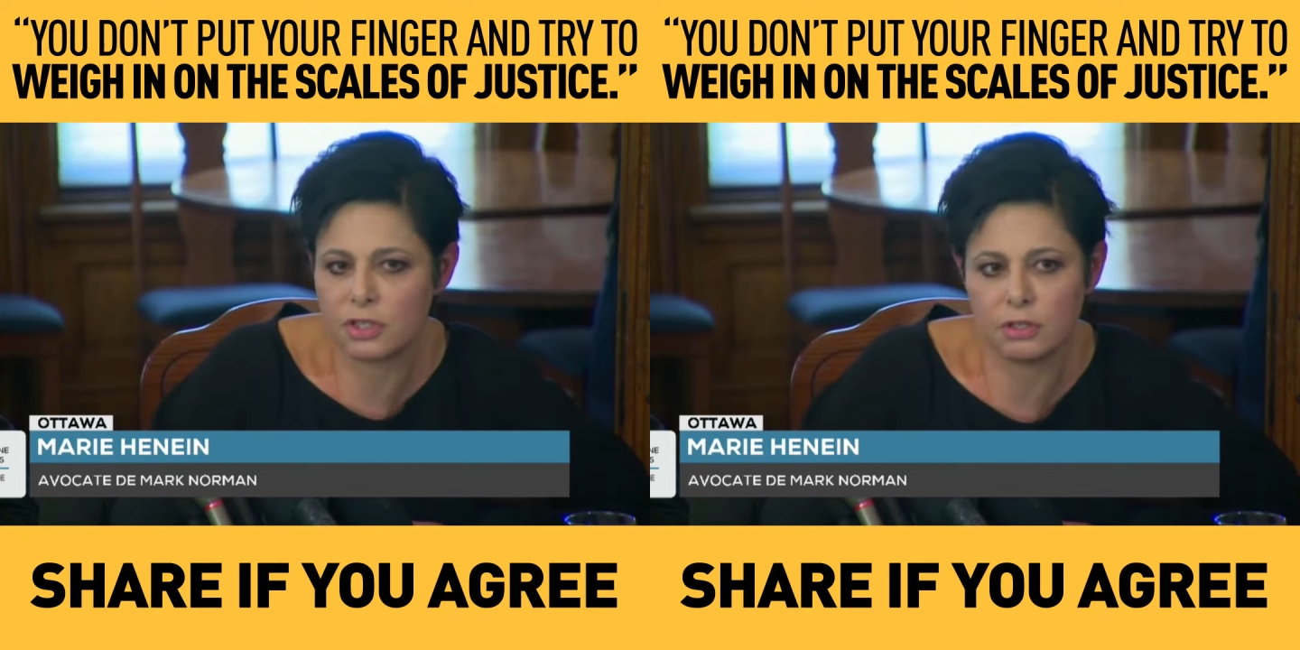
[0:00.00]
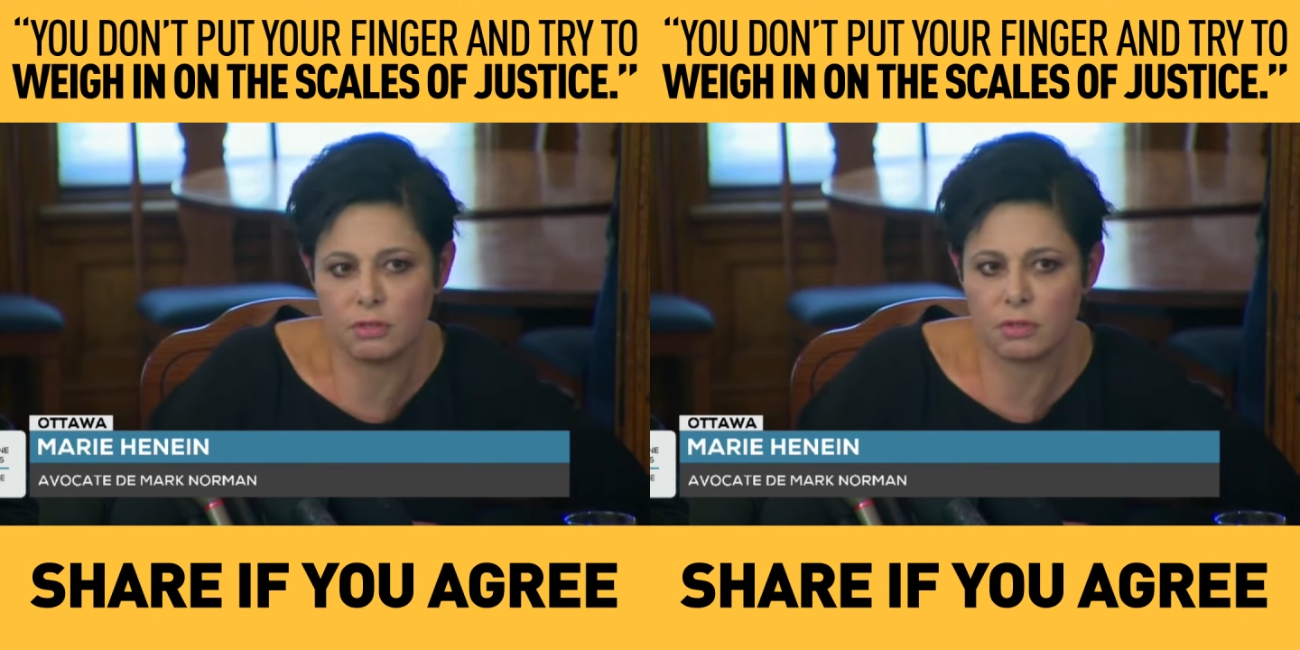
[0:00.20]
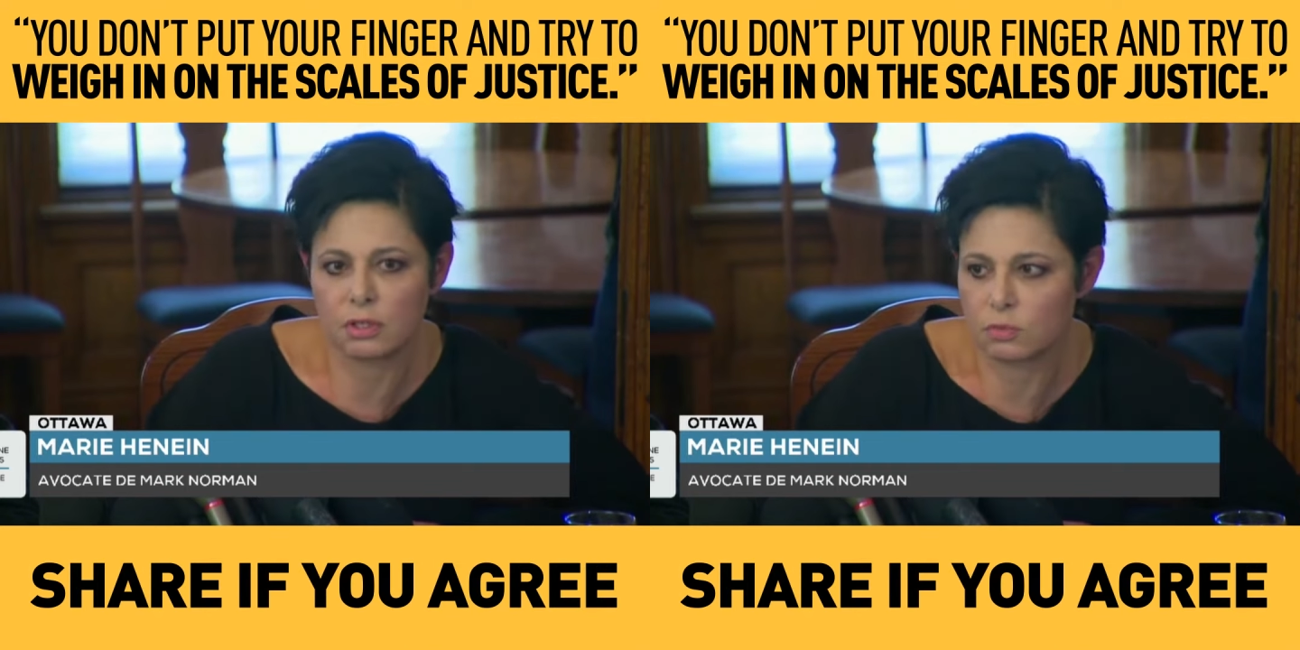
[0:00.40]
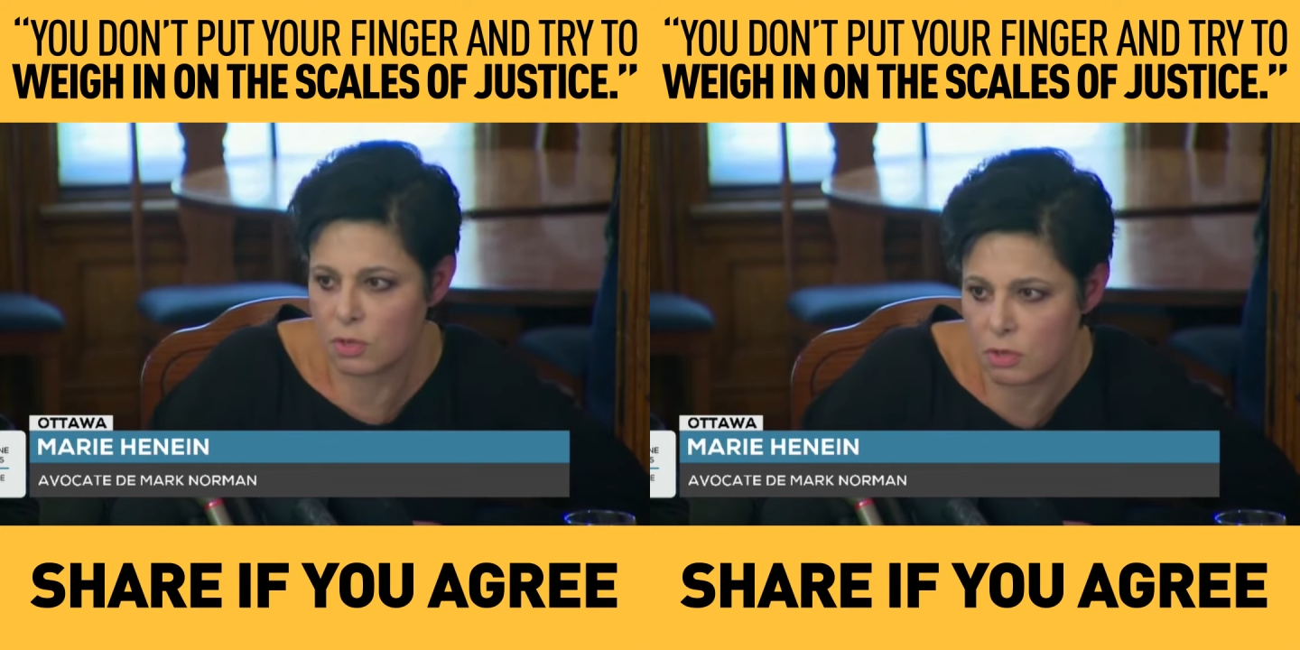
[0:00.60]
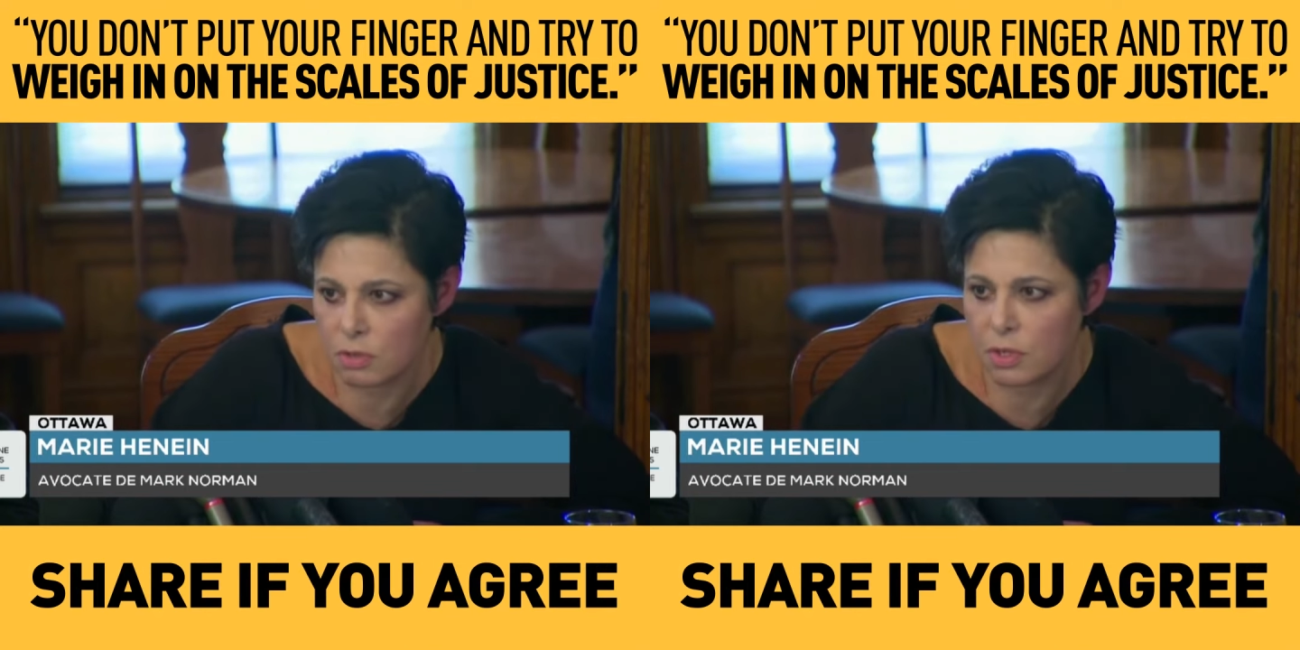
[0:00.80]
to
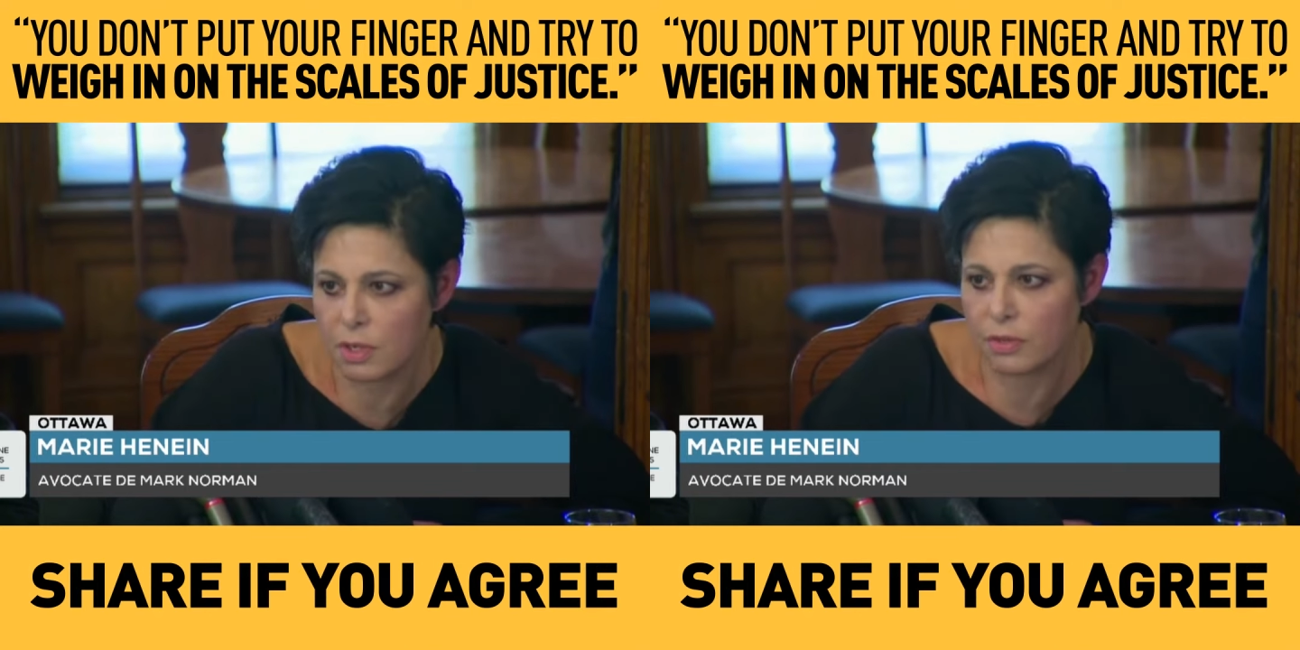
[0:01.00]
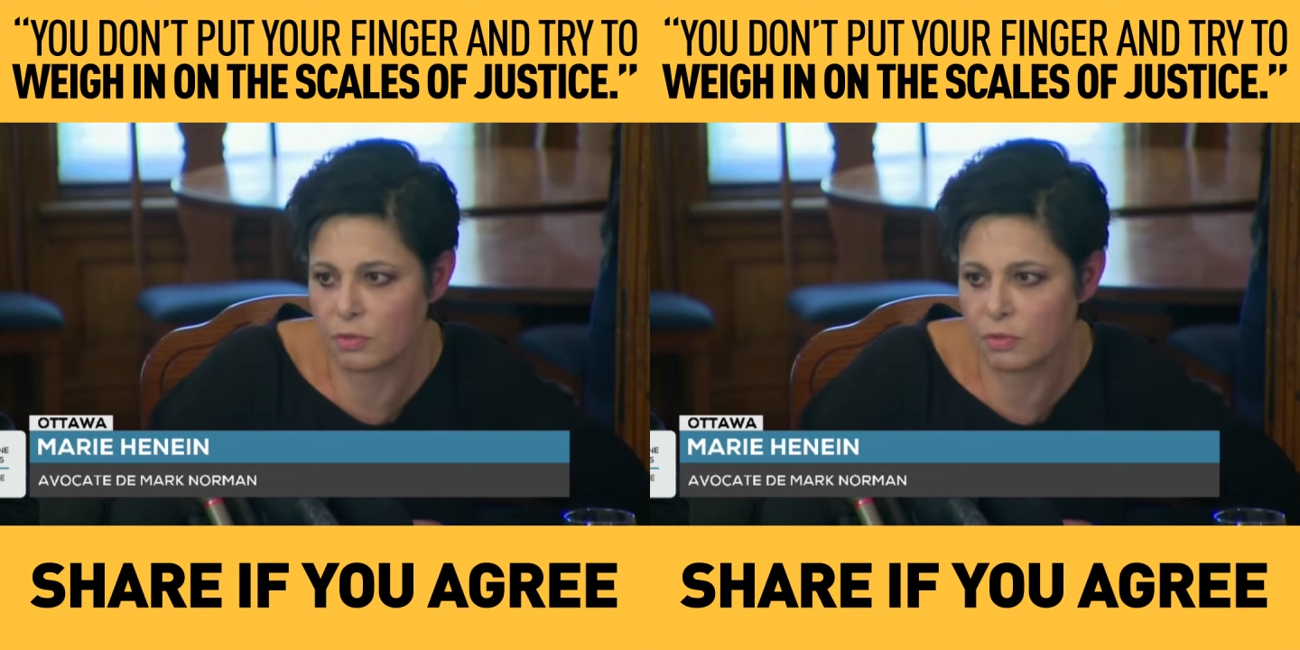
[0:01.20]
erode